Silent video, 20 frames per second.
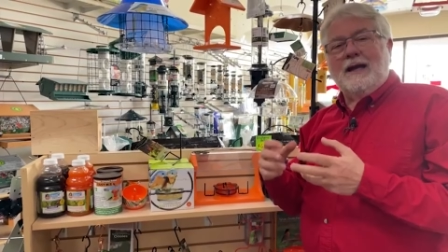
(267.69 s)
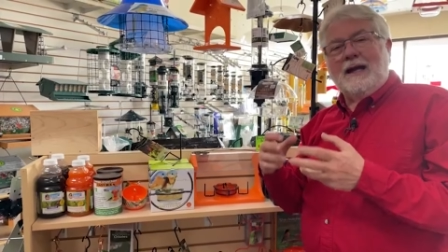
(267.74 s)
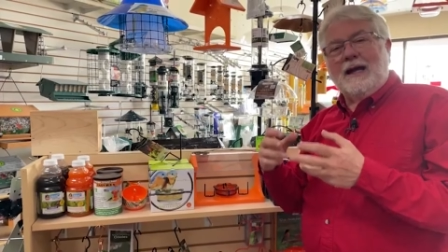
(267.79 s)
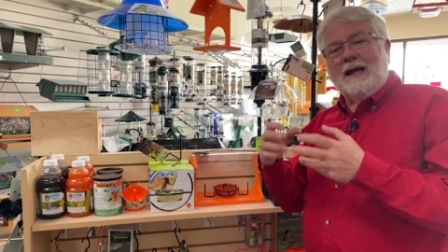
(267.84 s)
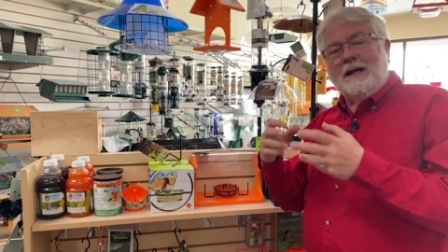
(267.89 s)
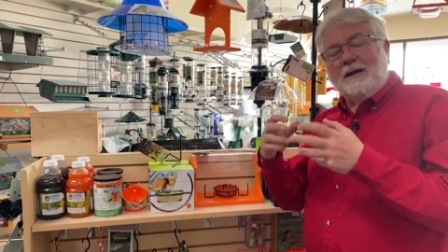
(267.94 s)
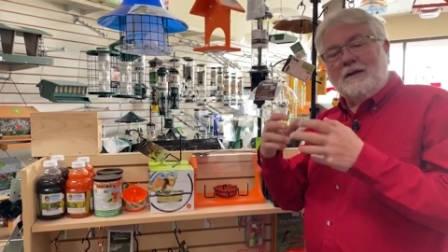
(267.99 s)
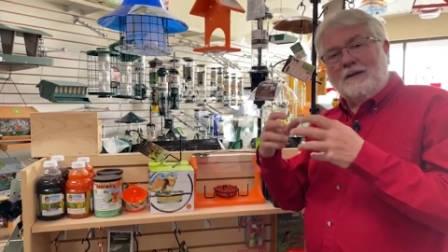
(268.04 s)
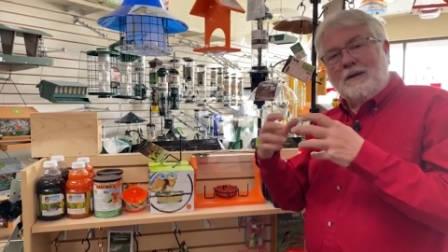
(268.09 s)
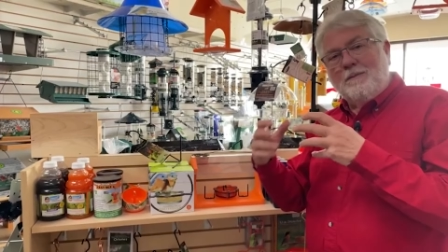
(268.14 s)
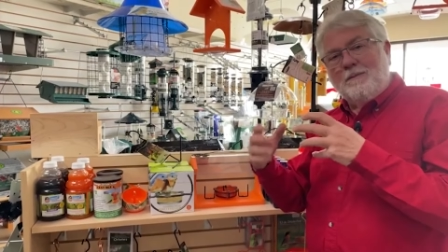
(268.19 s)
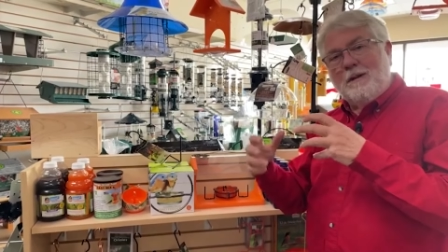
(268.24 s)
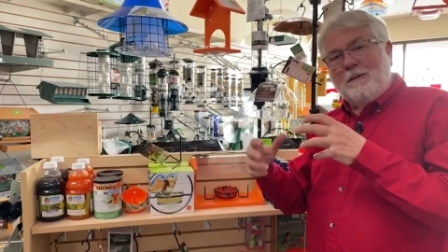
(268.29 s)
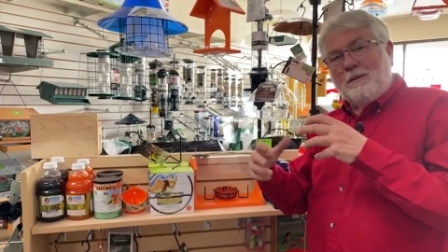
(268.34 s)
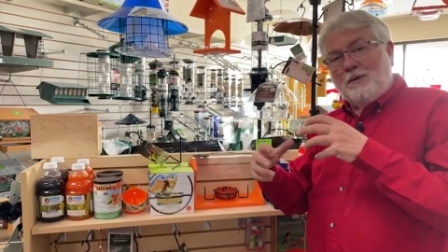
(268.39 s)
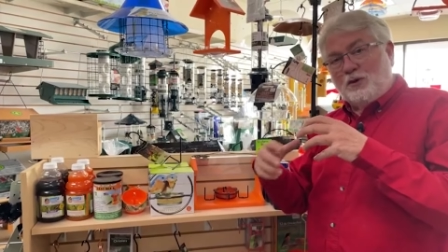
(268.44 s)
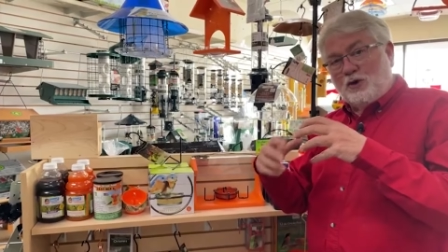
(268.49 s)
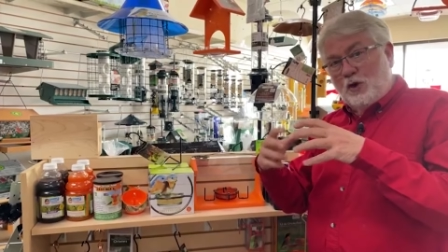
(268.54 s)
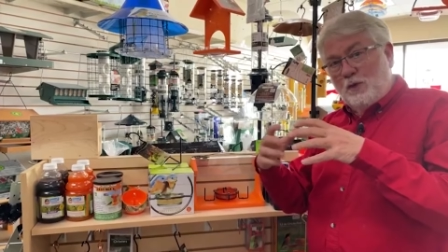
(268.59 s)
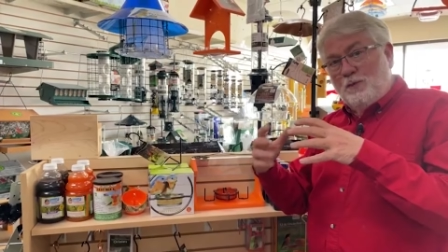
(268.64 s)
and some
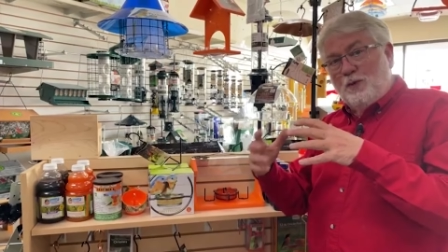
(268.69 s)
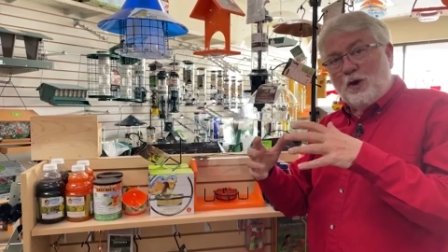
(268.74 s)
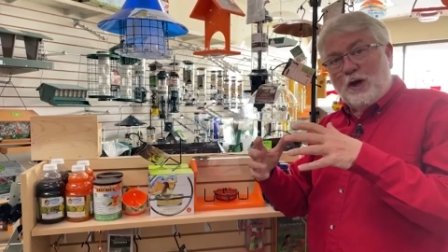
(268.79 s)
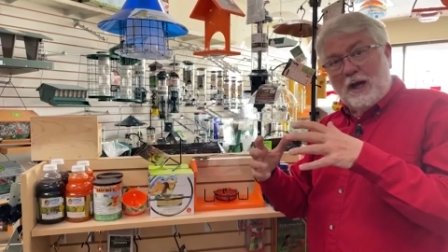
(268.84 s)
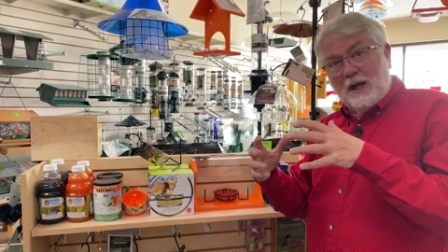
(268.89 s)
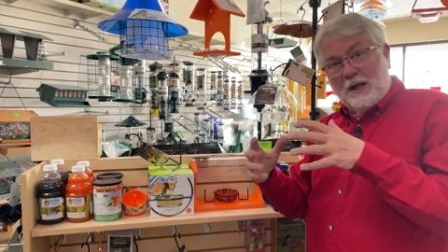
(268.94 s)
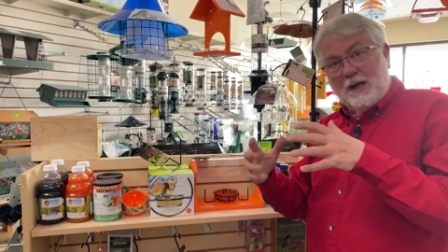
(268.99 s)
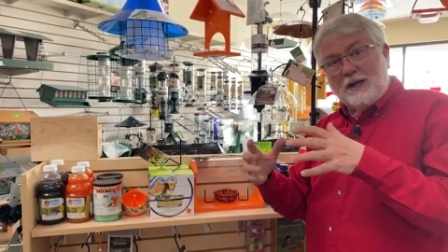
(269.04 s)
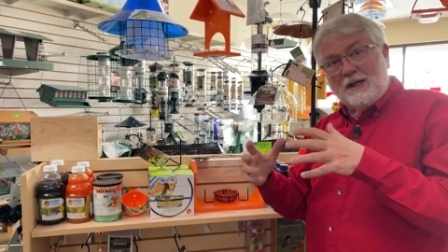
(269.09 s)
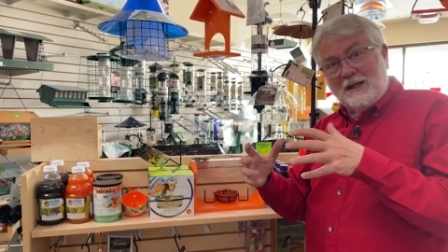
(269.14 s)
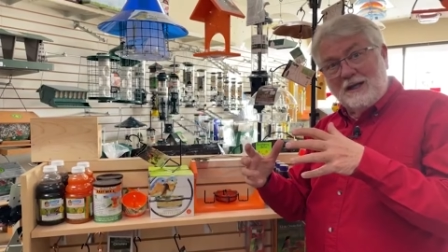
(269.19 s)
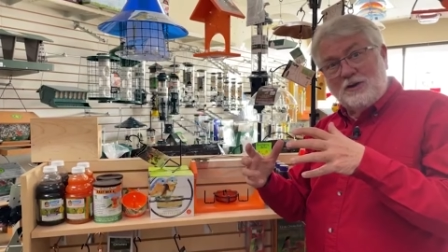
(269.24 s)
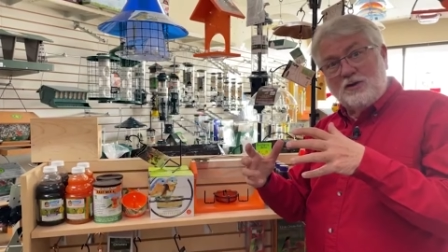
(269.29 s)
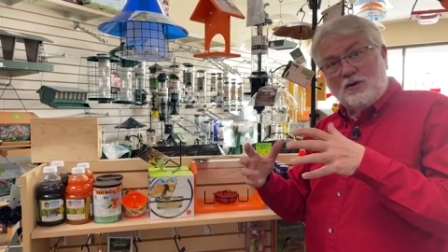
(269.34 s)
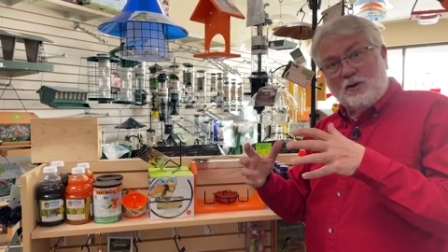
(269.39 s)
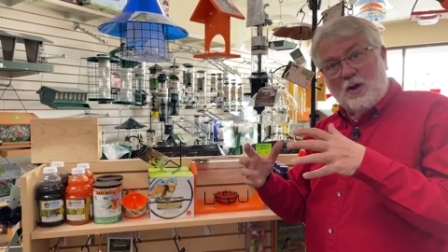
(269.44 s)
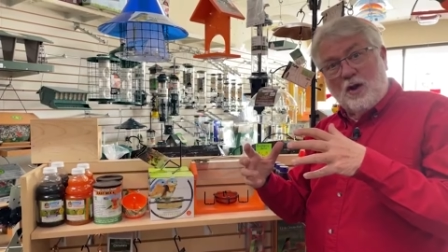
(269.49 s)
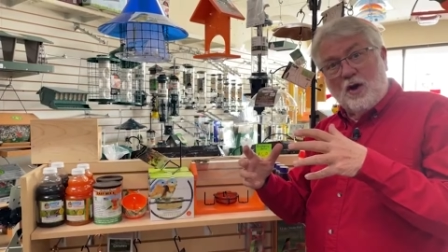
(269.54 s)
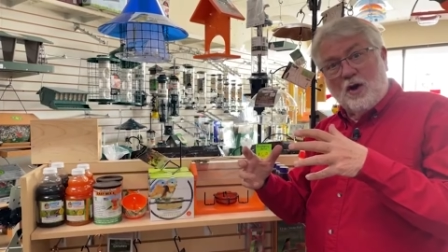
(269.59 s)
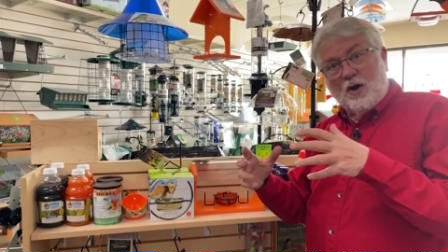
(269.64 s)
people do put out
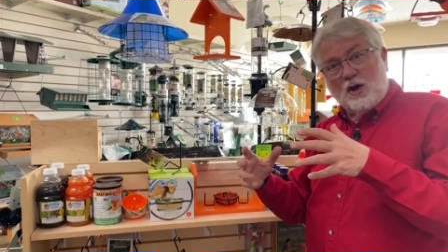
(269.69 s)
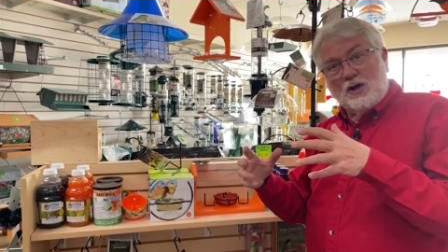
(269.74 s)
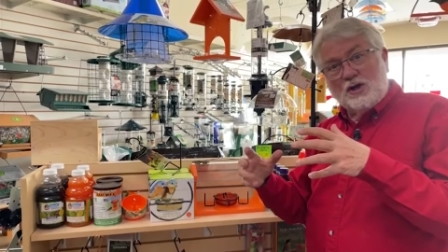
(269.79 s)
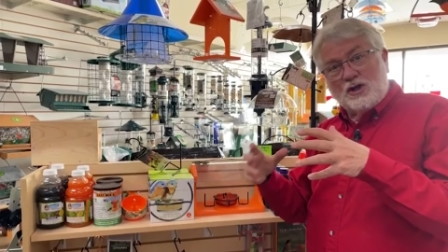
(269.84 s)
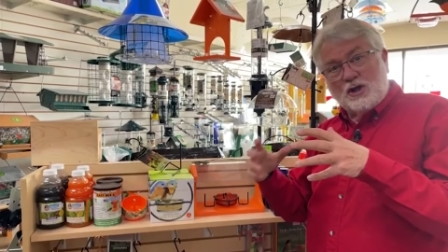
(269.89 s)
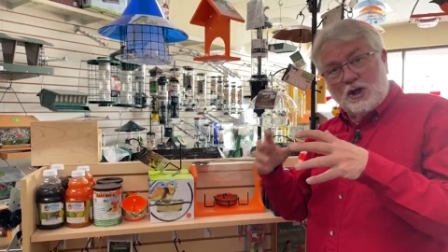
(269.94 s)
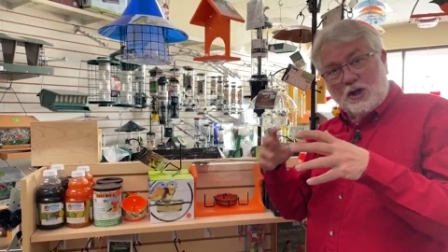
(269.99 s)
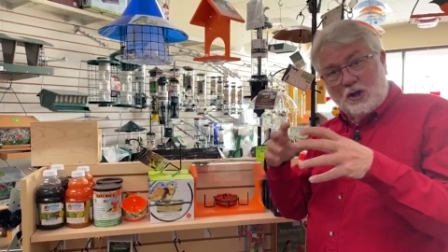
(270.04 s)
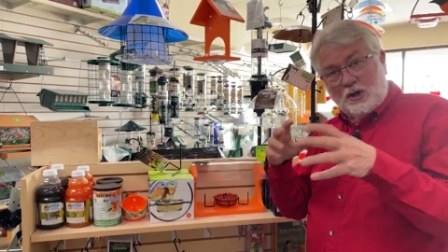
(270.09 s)
additional orange